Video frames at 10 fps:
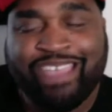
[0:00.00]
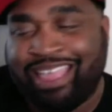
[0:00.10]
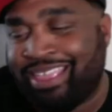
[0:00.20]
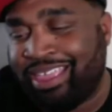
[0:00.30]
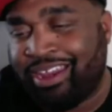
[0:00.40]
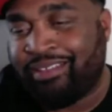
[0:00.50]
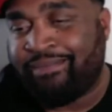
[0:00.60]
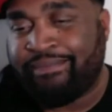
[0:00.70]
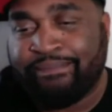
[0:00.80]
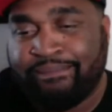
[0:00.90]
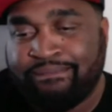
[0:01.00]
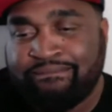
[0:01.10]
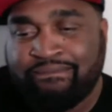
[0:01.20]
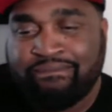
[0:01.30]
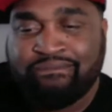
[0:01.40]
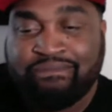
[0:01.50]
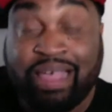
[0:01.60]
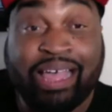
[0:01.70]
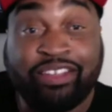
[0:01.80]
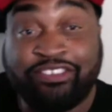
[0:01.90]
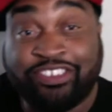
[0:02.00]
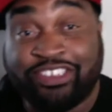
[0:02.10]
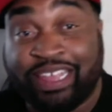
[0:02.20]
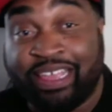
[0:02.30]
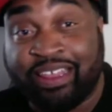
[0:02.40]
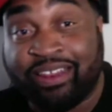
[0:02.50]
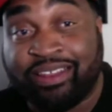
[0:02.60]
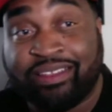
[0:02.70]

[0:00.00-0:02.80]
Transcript: I get it. I understand.